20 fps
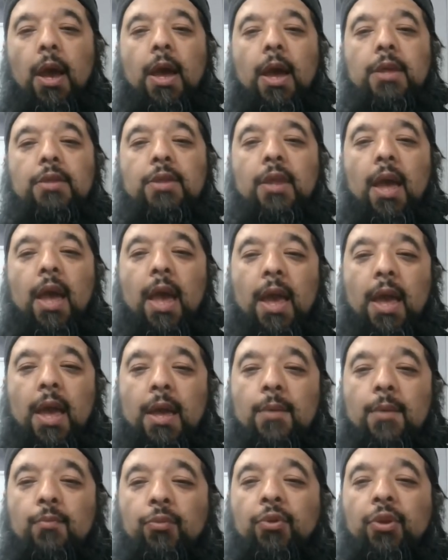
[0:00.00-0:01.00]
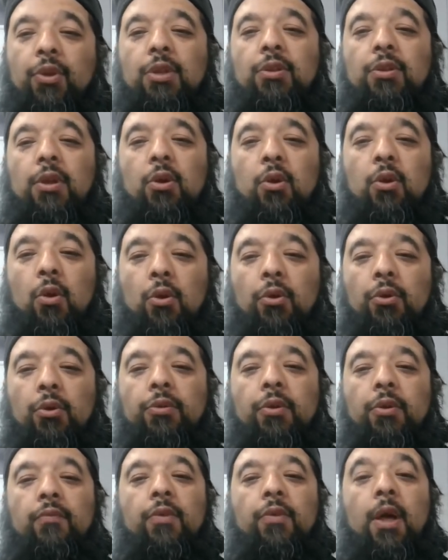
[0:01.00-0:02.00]
And the aims and the
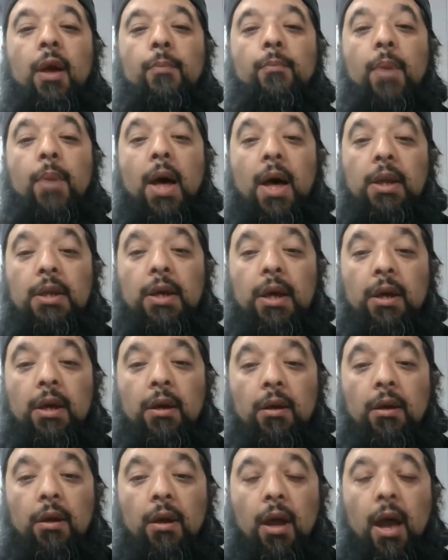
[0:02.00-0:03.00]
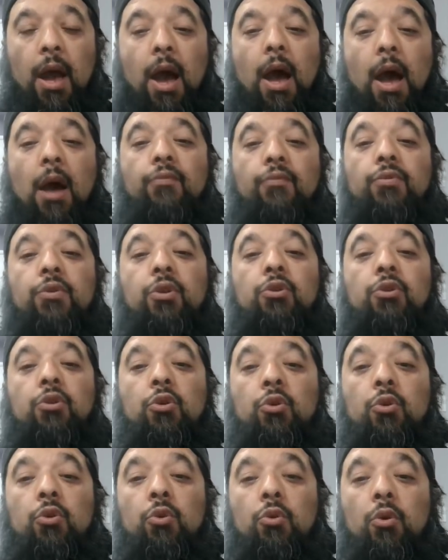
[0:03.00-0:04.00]
goals of Kabbalah have to
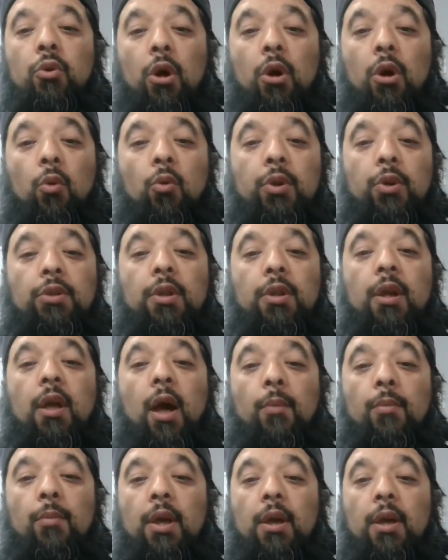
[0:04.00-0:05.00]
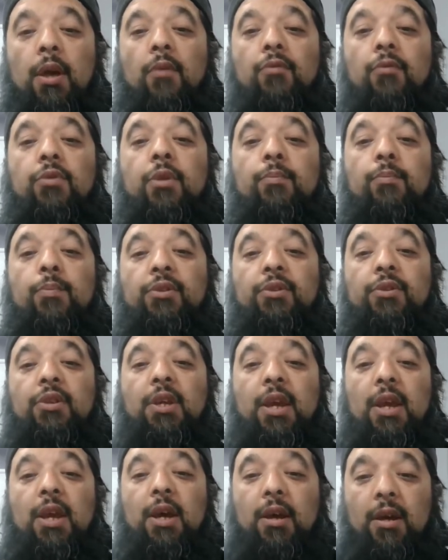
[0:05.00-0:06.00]
do with the coming of the
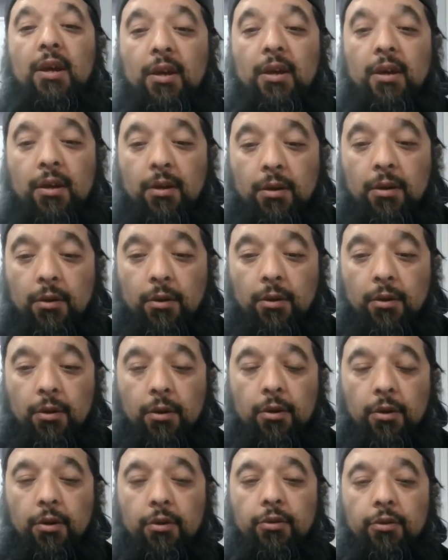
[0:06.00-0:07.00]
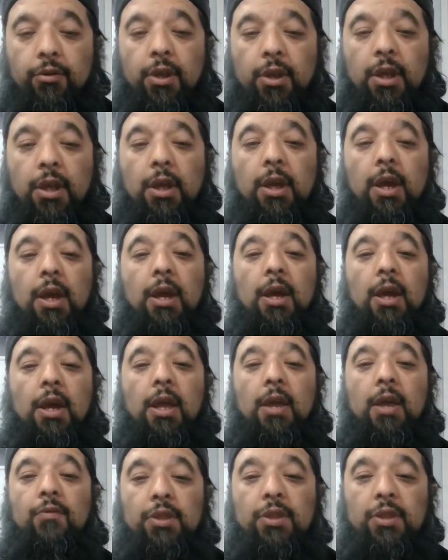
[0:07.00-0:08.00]
Masih. See,
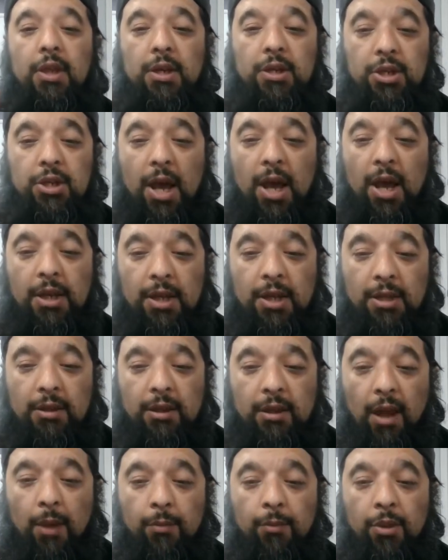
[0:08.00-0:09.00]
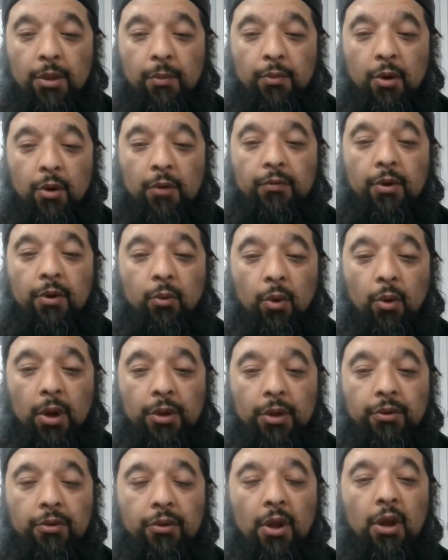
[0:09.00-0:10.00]
even Dajjal at the time of the Prophet
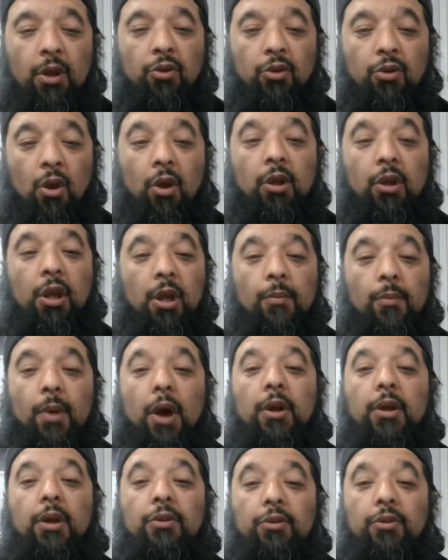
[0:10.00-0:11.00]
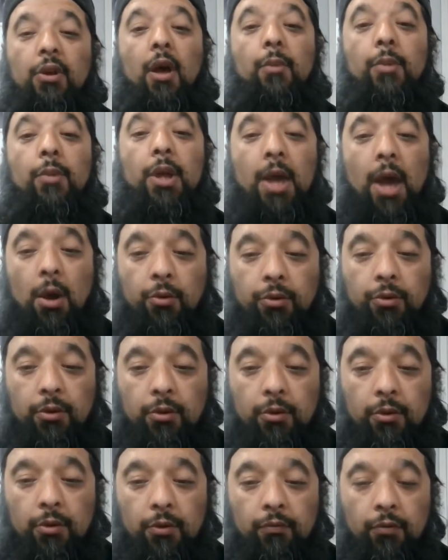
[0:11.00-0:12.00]
was talking about his coming out.
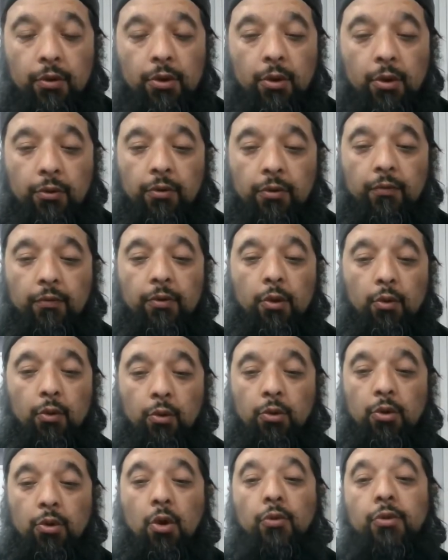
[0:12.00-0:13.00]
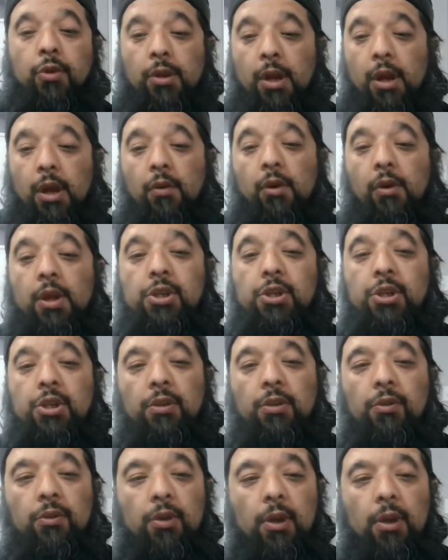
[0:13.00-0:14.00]
For those of you who know the
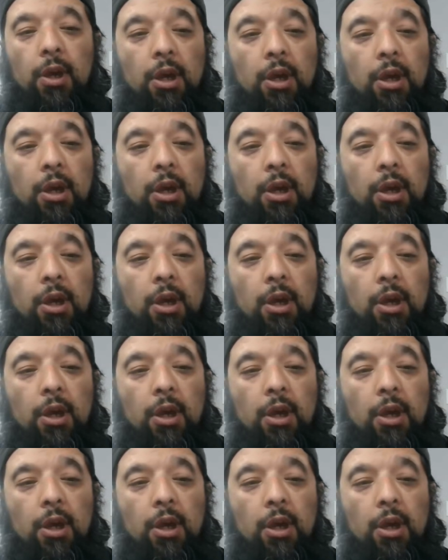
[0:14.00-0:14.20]
narrations,